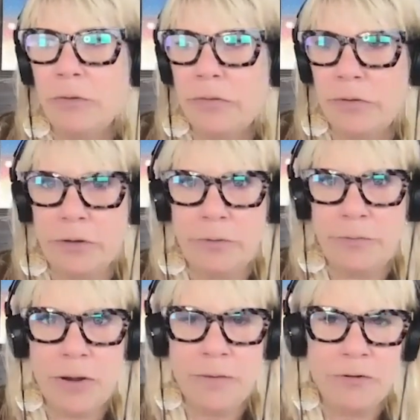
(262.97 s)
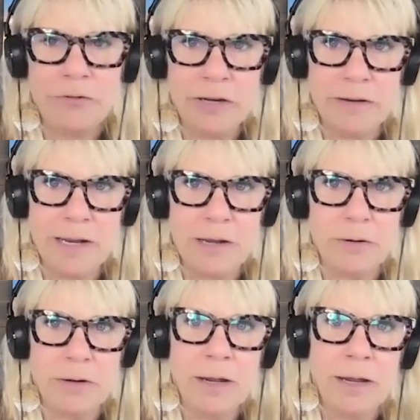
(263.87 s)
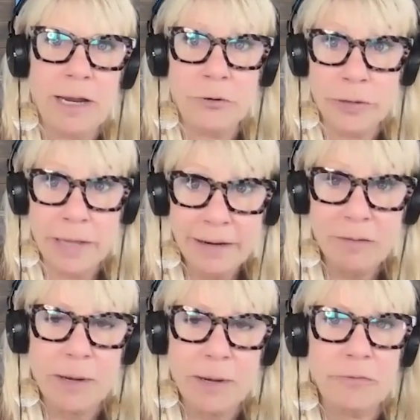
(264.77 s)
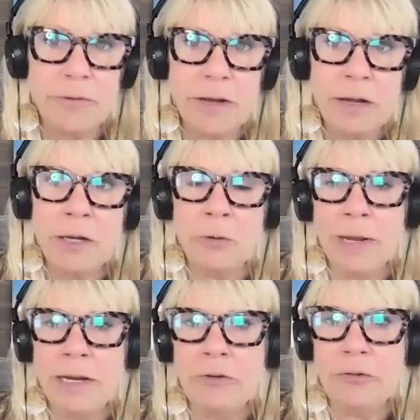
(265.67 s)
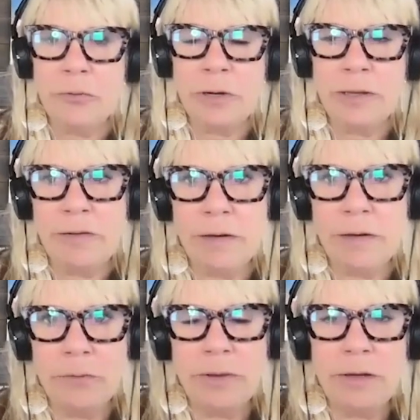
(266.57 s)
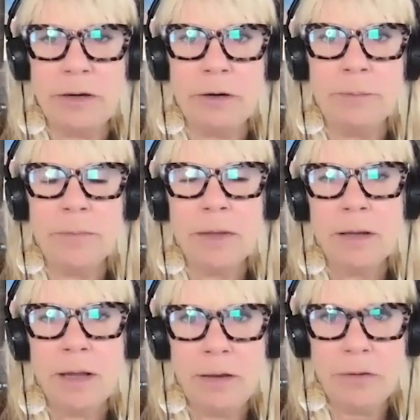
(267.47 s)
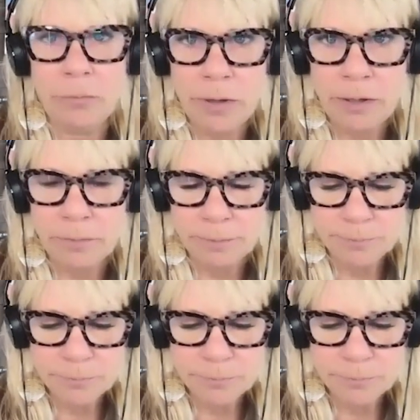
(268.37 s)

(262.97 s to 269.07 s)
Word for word: So if you haven't checked it out and you like Spotify, you might enjoy listening to it there as well.